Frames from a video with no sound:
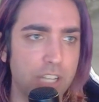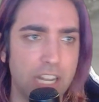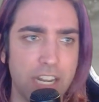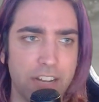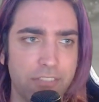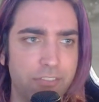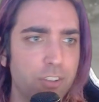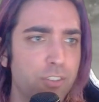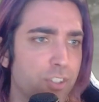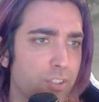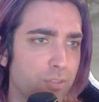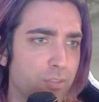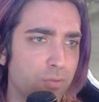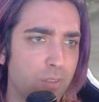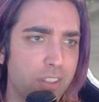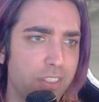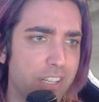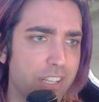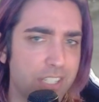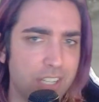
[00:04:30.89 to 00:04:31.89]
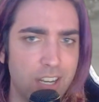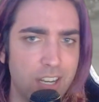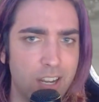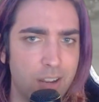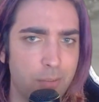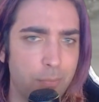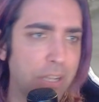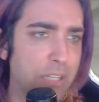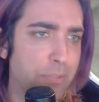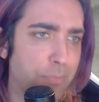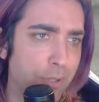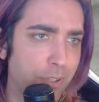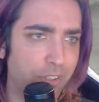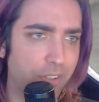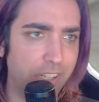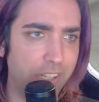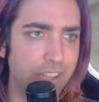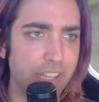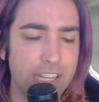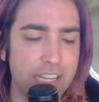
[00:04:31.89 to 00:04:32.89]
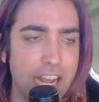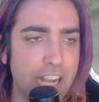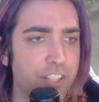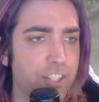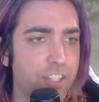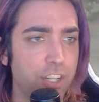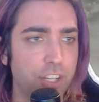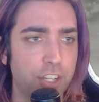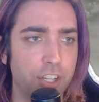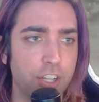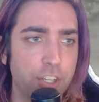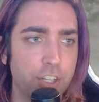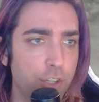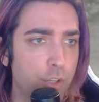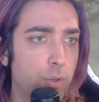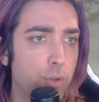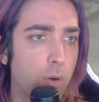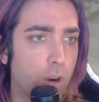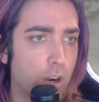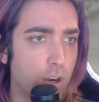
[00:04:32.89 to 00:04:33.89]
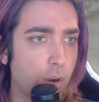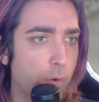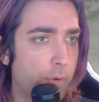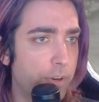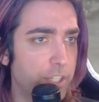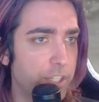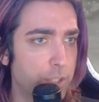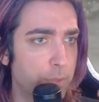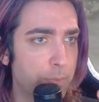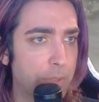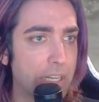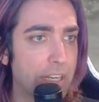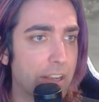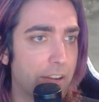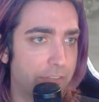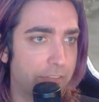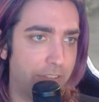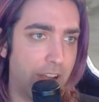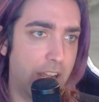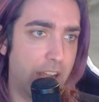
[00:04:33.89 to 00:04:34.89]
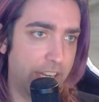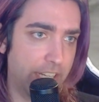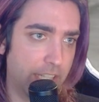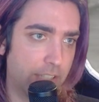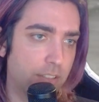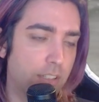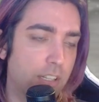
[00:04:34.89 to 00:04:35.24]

And if you just run this based purely in the text, you are going to be fine.